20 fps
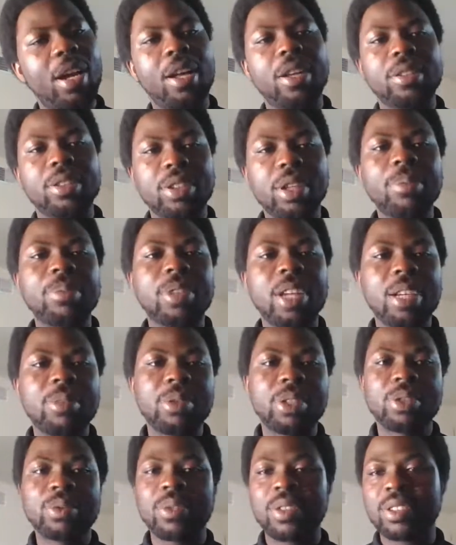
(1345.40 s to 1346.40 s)
Sometimes
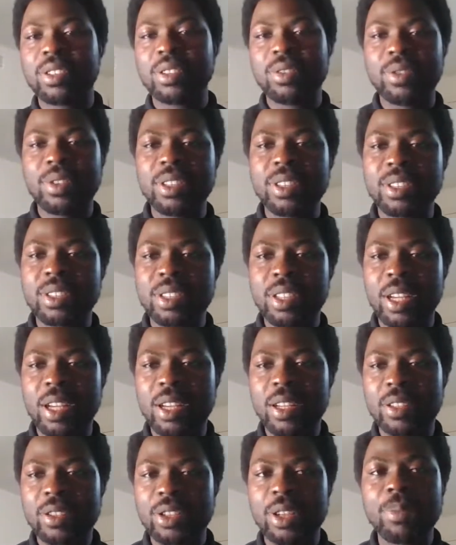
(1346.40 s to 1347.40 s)
it's worth the risk.
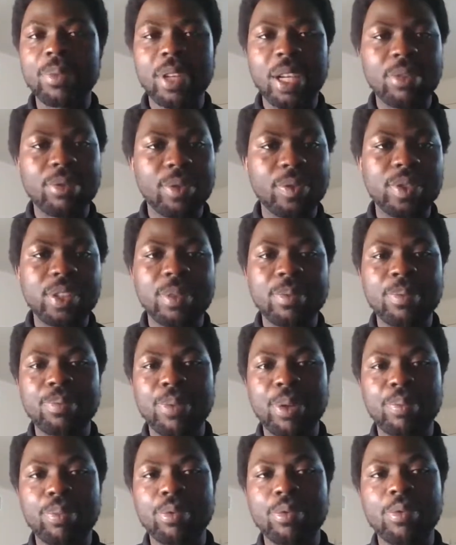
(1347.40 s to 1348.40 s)
Sometimes we've seen
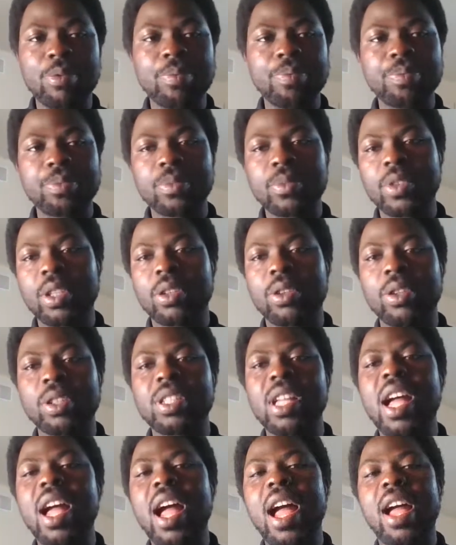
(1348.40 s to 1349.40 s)
people got
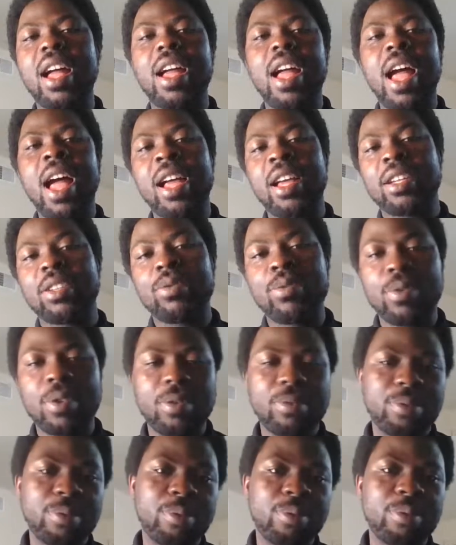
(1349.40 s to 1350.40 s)
and
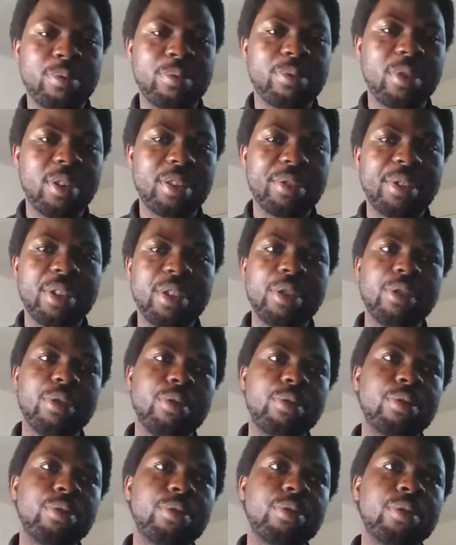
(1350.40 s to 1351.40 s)

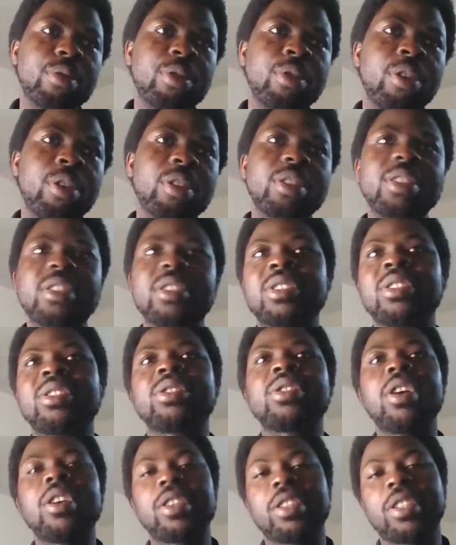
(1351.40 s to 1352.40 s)
who got
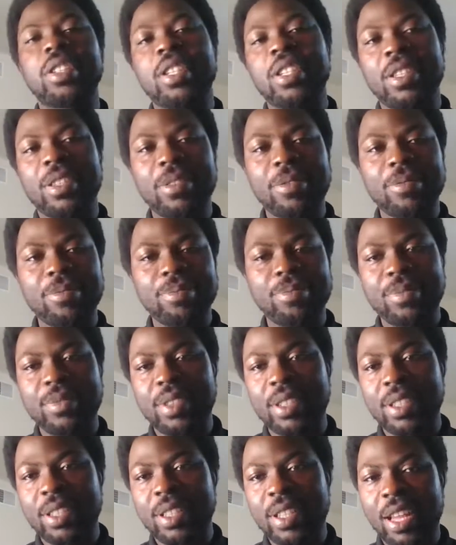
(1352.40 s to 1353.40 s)
stuck in
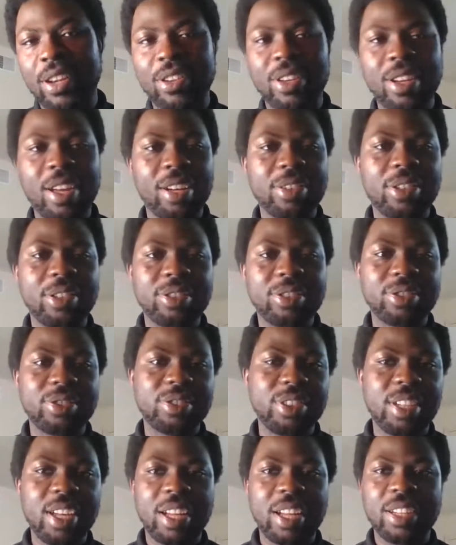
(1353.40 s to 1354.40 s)
another
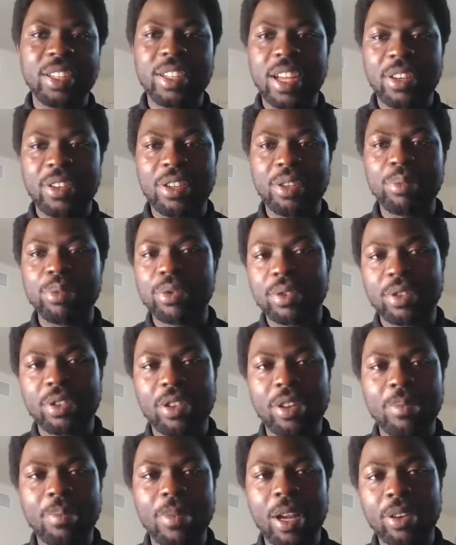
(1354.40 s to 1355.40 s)
country and they're not able to
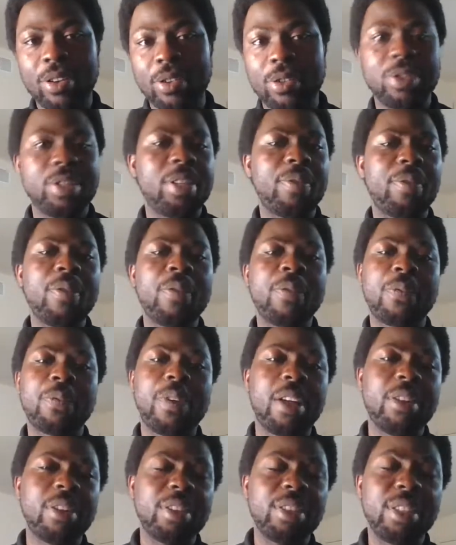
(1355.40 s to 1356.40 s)
come back, or they
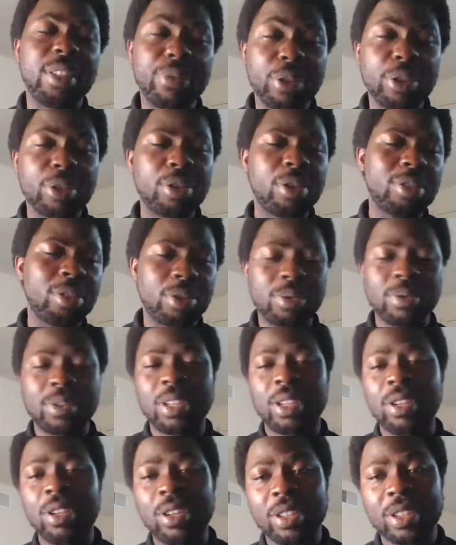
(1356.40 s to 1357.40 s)
found it difficult. It took a
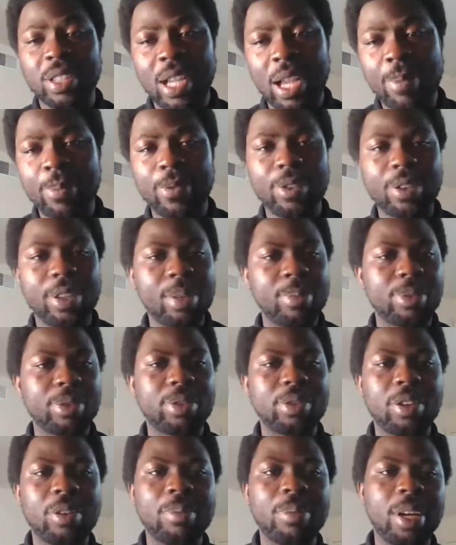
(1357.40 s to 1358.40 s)
long time for them to
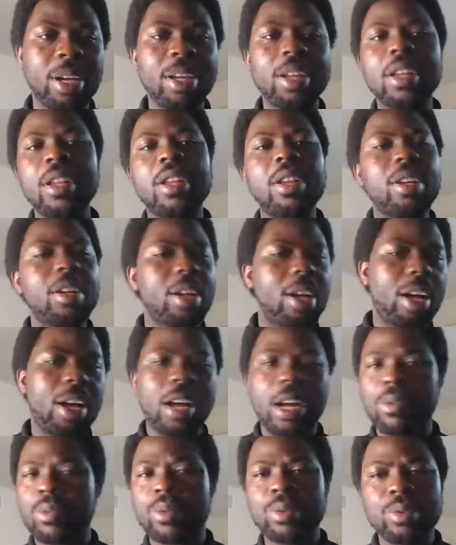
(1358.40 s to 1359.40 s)
come back.
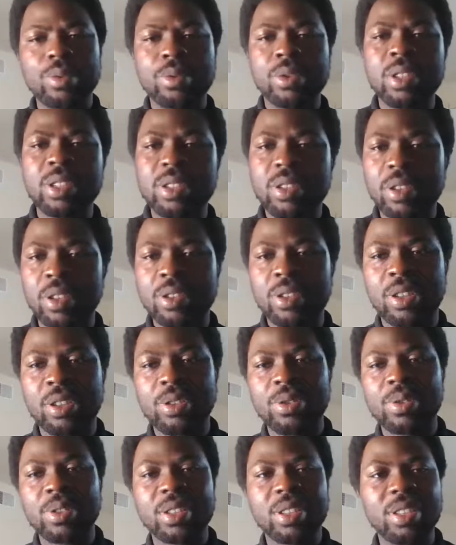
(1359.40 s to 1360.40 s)
We'll discuss all
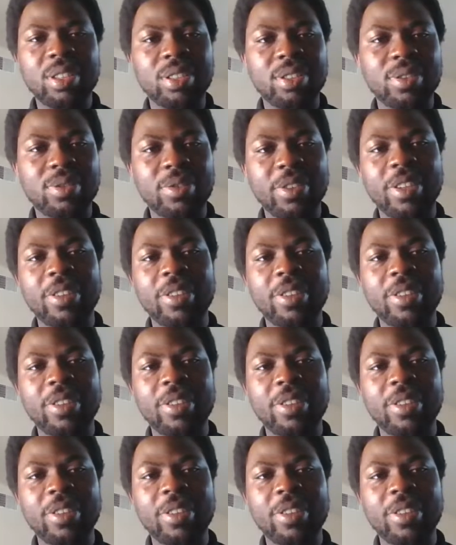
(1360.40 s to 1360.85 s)
those things